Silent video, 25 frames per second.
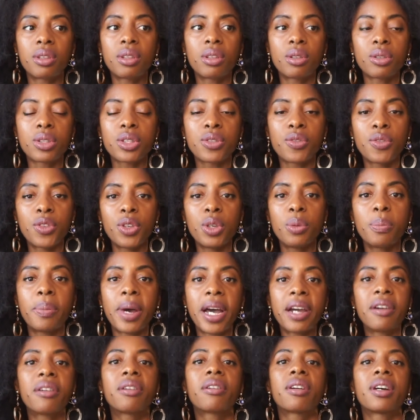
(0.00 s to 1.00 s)
those few
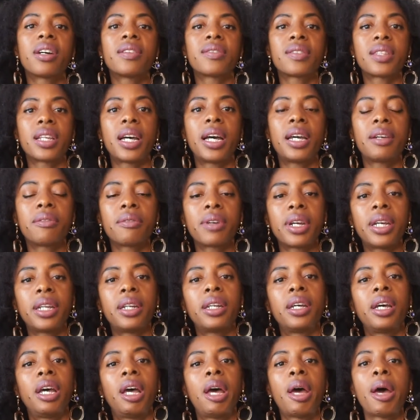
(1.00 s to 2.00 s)
paragraphs that I
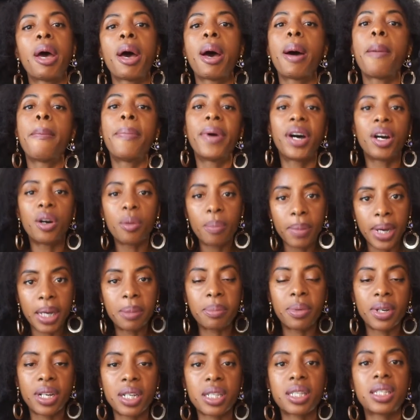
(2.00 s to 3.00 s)
read about my
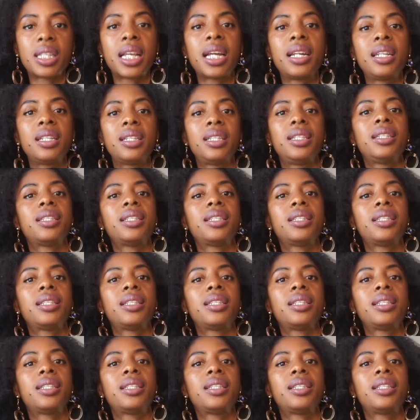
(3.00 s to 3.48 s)
personality